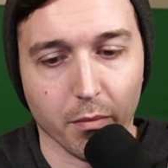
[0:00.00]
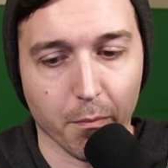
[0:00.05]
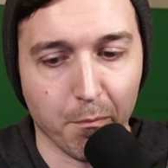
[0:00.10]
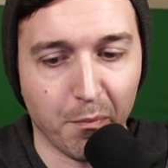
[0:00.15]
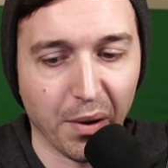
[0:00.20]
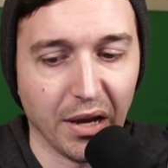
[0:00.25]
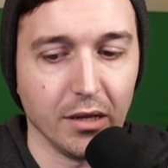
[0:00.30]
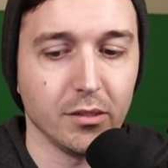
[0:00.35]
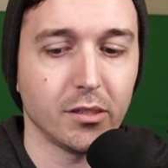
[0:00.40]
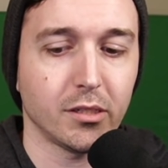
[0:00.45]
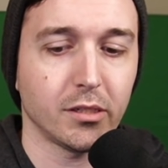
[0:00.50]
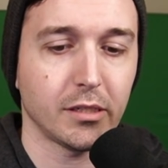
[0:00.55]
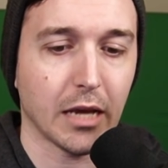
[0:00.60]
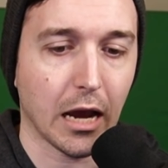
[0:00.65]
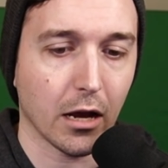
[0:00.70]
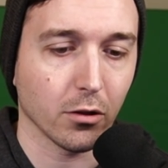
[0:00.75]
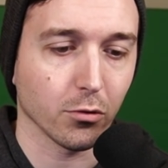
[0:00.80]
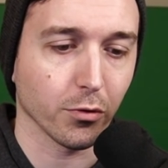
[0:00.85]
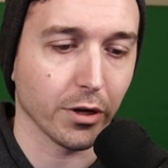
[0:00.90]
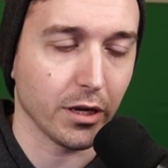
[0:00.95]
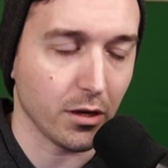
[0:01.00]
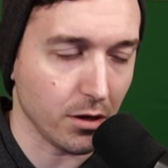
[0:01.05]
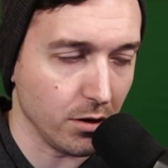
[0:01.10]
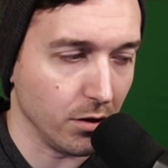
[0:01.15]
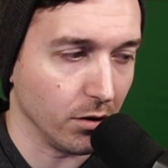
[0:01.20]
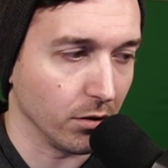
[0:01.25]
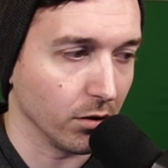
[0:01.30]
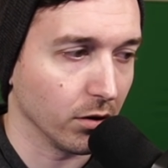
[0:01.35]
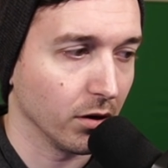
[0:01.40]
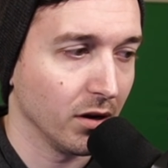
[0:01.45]
Base salary
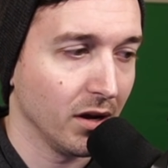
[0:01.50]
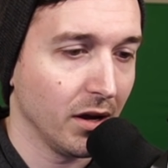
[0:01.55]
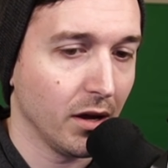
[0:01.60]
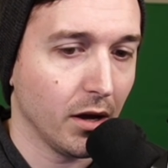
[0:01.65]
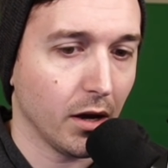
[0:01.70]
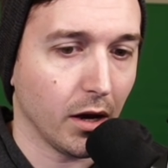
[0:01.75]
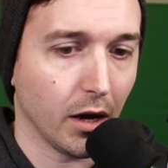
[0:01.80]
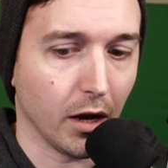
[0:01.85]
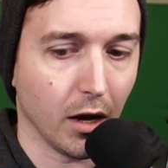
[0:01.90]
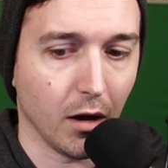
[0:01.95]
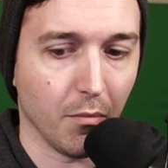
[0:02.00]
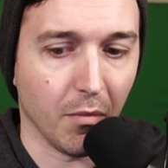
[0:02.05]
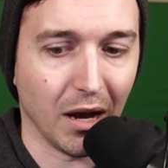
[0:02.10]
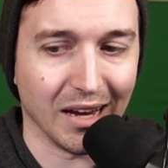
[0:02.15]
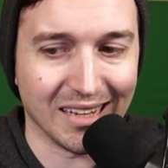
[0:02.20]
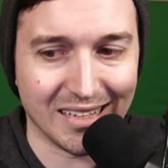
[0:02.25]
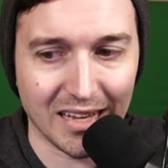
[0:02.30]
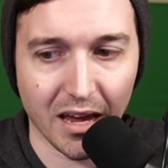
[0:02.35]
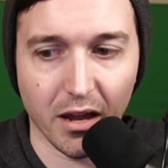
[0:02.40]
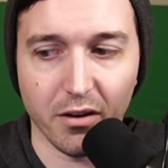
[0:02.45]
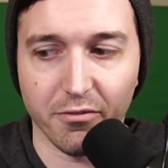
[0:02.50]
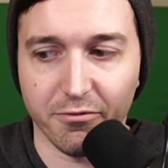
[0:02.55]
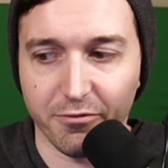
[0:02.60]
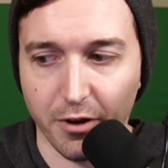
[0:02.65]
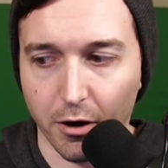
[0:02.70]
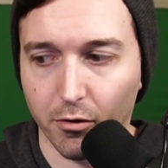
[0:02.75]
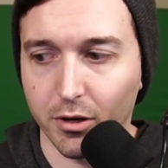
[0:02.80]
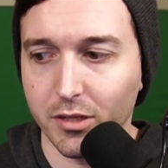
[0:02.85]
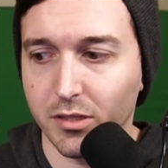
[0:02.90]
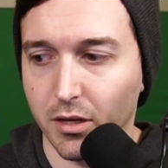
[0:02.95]
here, again,
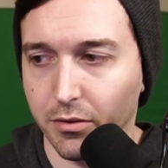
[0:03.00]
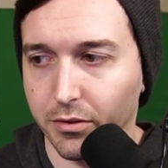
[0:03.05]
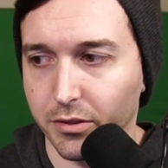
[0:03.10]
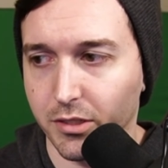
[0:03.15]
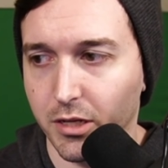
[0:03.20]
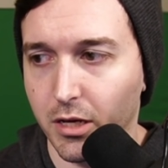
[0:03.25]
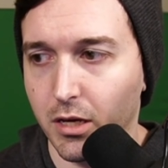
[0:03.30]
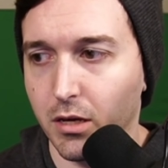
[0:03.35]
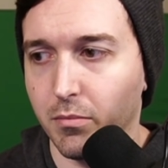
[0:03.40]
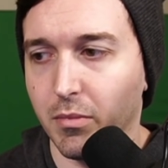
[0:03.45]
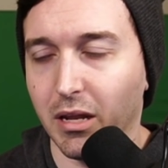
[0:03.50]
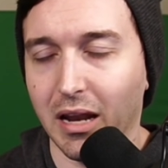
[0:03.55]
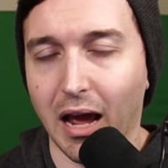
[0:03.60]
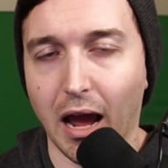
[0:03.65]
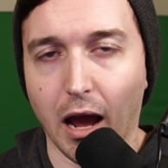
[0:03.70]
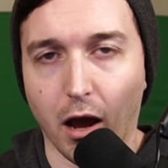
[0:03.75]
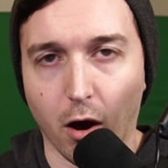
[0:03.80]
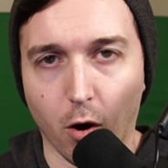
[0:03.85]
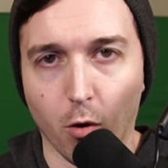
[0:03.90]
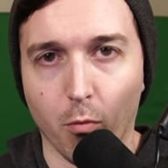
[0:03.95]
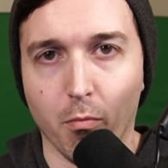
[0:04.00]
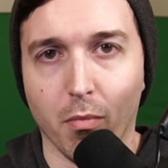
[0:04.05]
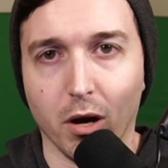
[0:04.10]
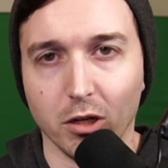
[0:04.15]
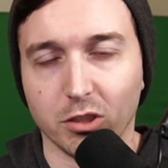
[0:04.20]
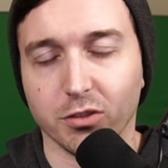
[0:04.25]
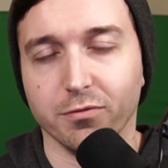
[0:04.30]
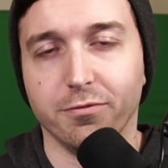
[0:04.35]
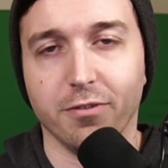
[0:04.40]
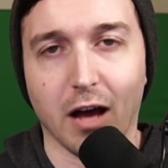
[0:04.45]
varies on the team and how much
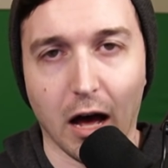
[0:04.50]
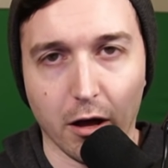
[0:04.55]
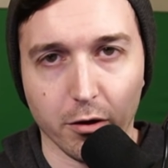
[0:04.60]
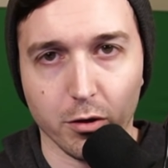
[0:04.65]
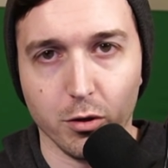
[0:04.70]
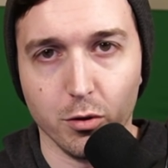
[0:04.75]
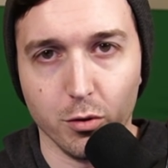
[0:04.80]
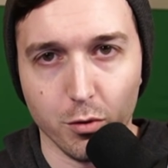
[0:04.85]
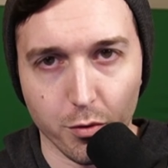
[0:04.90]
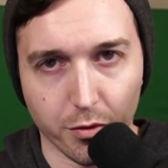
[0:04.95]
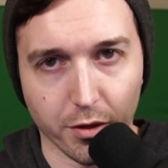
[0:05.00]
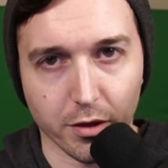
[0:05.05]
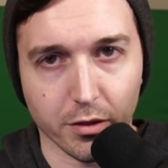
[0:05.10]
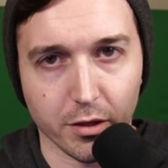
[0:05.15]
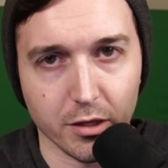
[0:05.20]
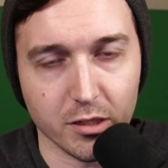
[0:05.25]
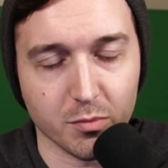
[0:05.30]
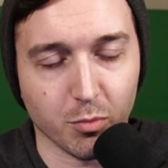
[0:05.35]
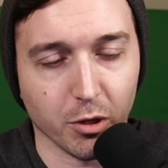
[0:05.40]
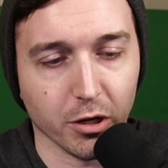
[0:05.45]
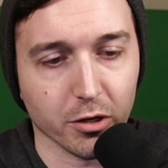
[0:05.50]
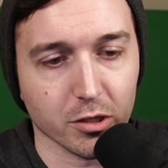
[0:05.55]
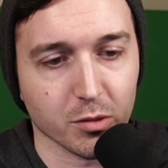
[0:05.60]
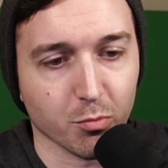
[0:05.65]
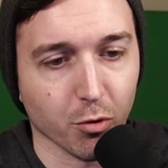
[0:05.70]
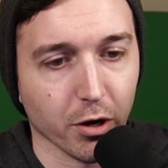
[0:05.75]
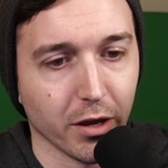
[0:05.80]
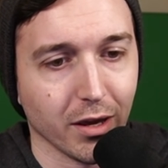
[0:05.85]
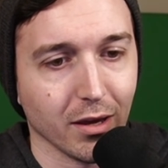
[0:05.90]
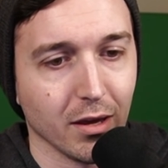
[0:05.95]
value you think these players
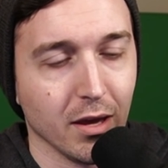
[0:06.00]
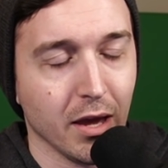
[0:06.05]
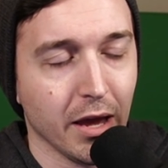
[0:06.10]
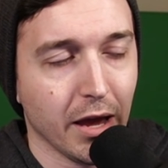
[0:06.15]
bring.